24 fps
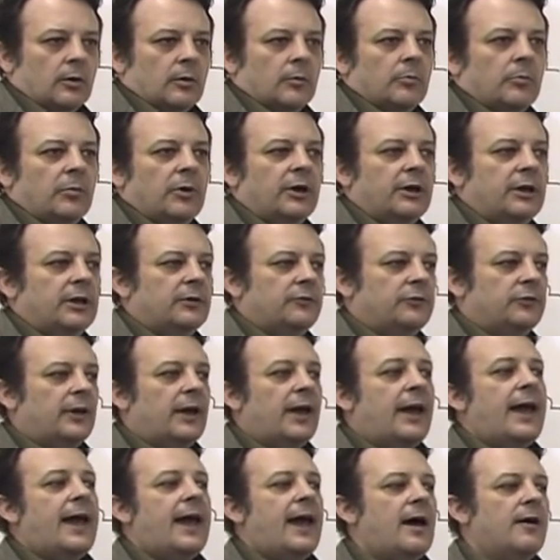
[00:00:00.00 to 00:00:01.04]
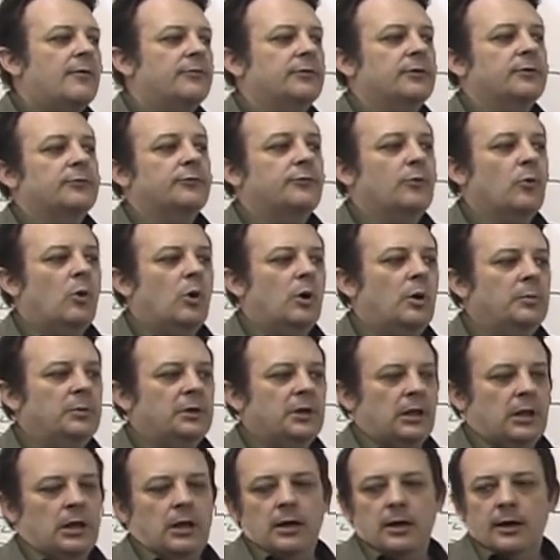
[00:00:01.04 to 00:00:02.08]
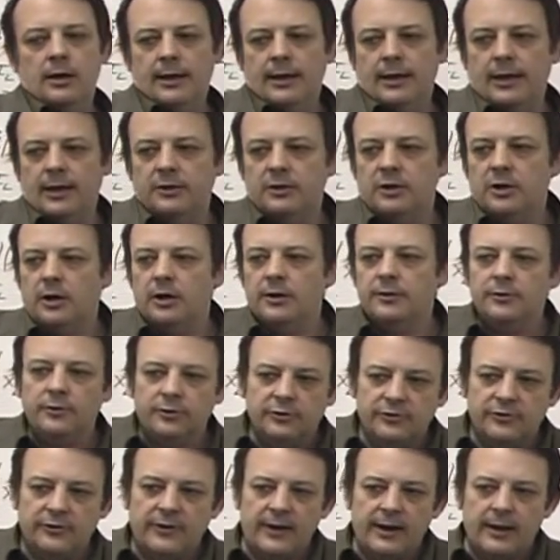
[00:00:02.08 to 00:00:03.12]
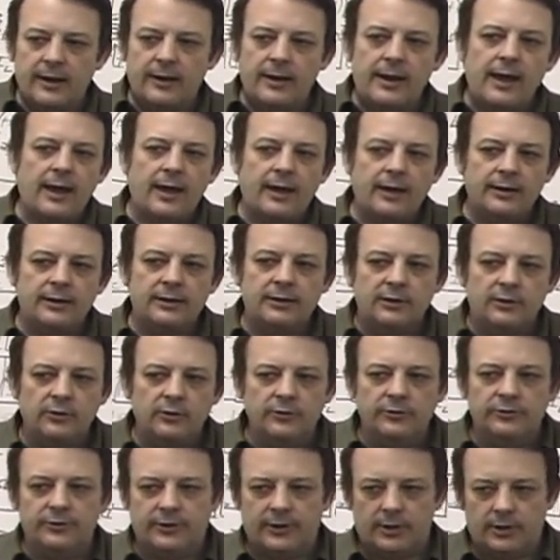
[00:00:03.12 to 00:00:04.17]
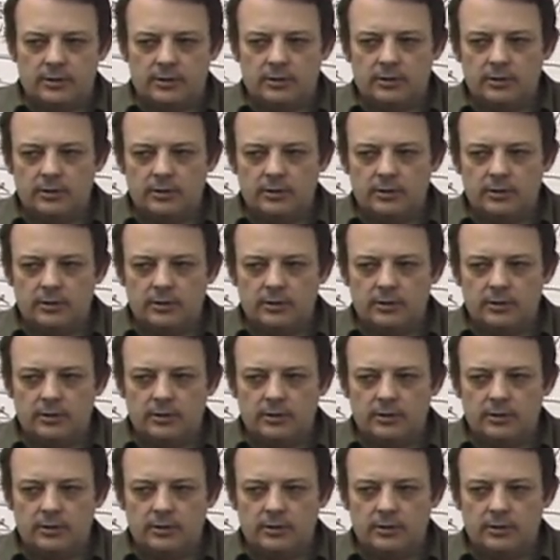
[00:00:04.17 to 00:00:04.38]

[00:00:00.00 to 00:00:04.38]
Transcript: but if you have the formula and you understand how to use it,